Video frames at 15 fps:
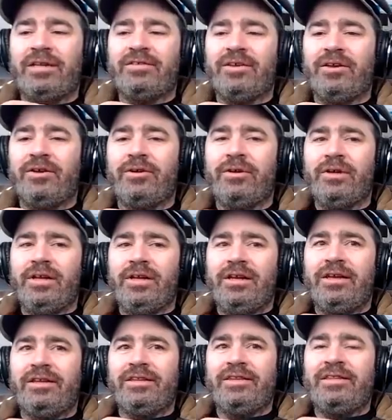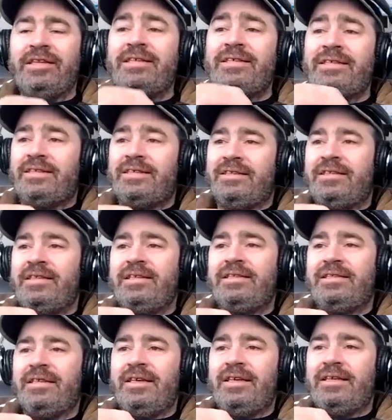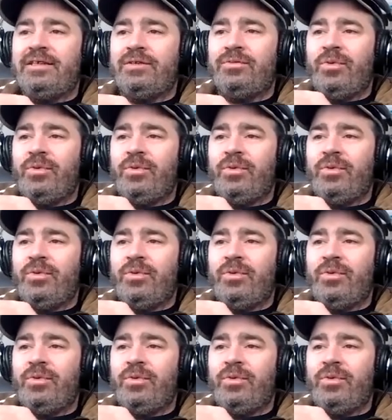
So this is